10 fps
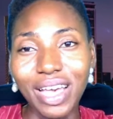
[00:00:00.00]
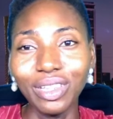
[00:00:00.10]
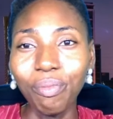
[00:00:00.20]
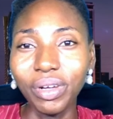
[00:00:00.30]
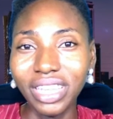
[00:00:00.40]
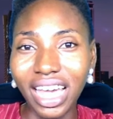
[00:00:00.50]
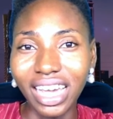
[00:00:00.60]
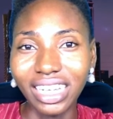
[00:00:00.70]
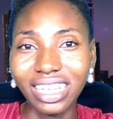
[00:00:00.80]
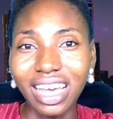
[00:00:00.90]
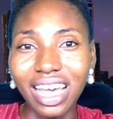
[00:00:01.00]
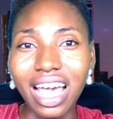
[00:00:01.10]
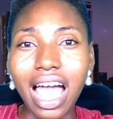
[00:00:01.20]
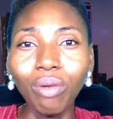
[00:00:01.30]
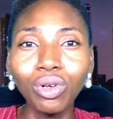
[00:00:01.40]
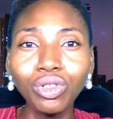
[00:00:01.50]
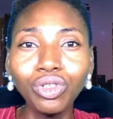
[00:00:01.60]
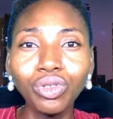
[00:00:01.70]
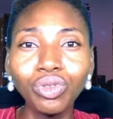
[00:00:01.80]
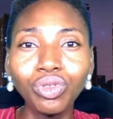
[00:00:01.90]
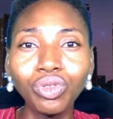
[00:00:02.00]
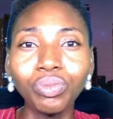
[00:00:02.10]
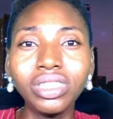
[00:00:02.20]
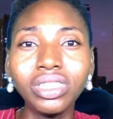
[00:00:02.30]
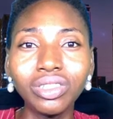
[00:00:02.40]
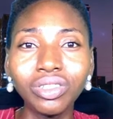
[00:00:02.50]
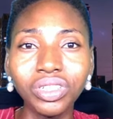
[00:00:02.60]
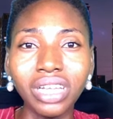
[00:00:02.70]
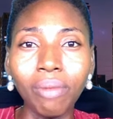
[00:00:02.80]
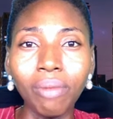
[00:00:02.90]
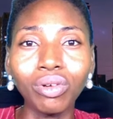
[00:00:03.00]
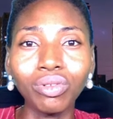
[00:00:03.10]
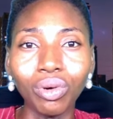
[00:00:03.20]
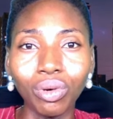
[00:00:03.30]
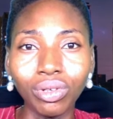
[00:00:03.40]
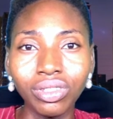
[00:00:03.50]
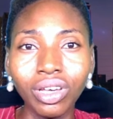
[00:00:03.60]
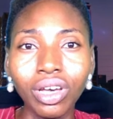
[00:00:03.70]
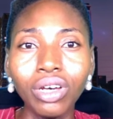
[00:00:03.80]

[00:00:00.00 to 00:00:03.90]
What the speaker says: Number 9, I want you to be discreet about us.